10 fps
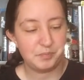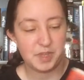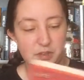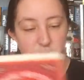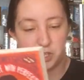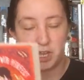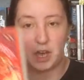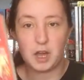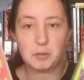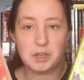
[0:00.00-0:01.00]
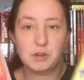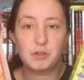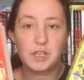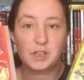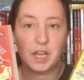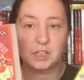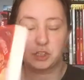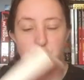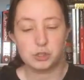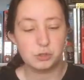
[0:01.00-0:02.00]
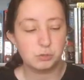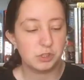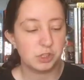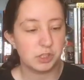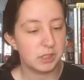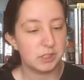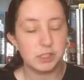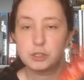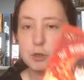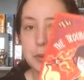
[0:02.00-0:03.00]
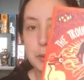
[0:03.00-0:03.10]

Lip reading: So yeah, I'm going to read the last 2, which is The Trouble